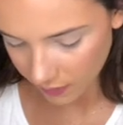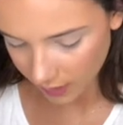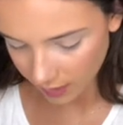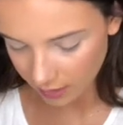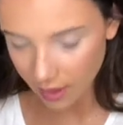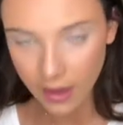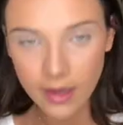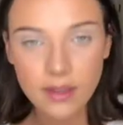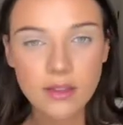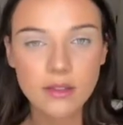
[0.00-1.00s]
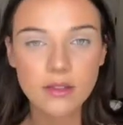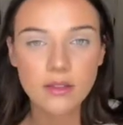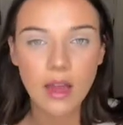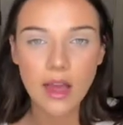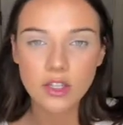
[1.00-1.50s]
like light
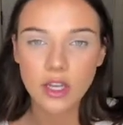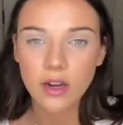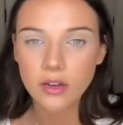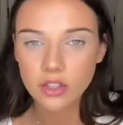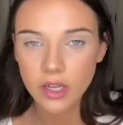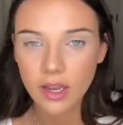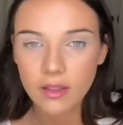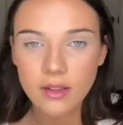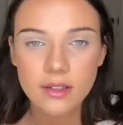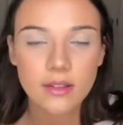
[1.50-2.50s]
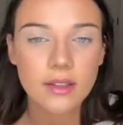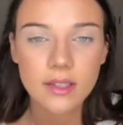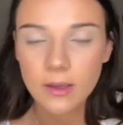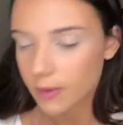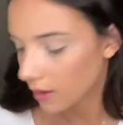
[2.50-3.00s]
eyeshadow shade that's like the
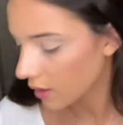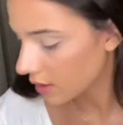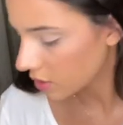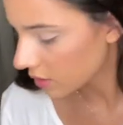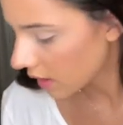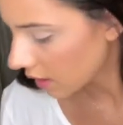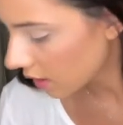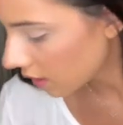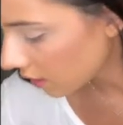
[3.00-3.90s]
same color as your skin.